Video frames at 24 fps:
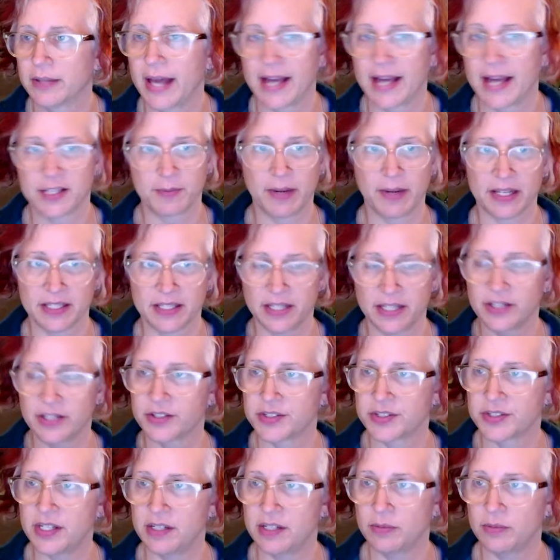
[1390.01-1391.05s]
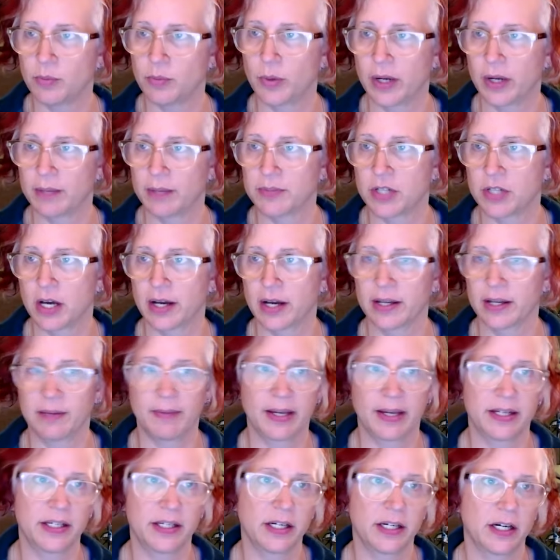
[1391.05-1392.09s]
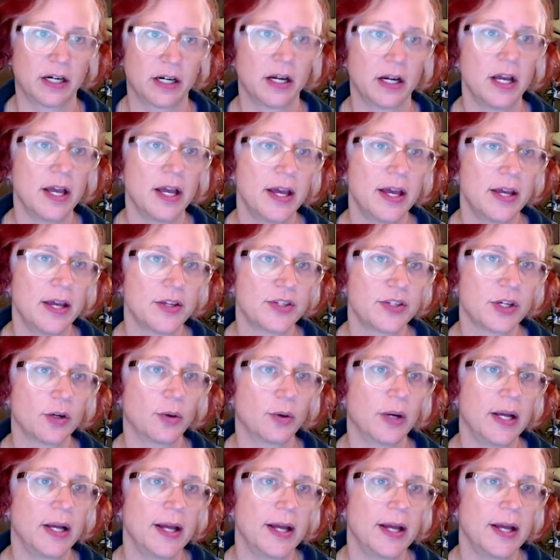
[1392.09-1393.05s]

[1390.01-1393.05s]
aspects and you'll see what i'm talking about here so